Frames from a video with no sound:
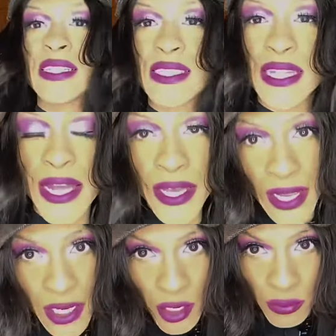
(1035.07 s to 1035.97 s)
Slay
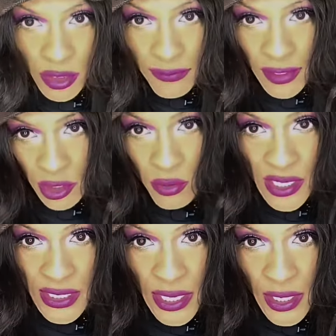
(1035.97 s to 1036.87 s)
and know what the fuck you are
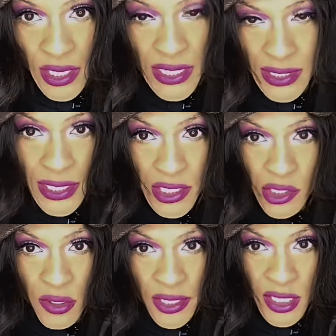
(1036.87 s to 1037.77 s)
saying, and slay
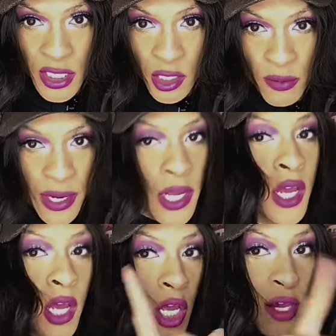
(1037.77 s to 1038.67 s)
until your hair turn gray.
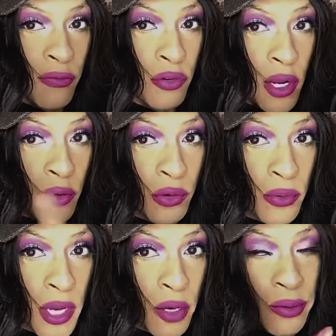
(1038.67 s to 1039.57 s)
If you know, you
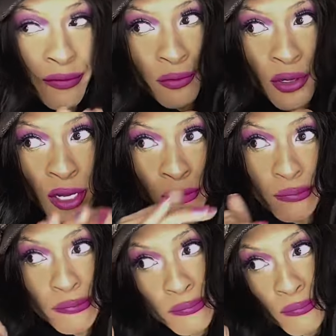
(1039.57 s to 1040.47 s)
know. If you don't,
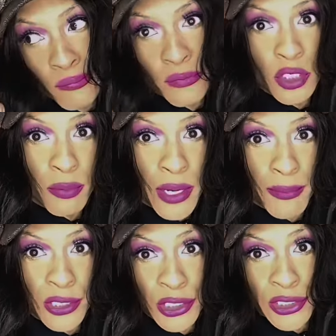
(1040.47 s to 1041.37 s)
you're
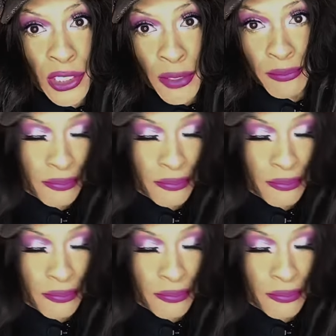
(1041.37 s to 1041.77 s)
probably just dumb.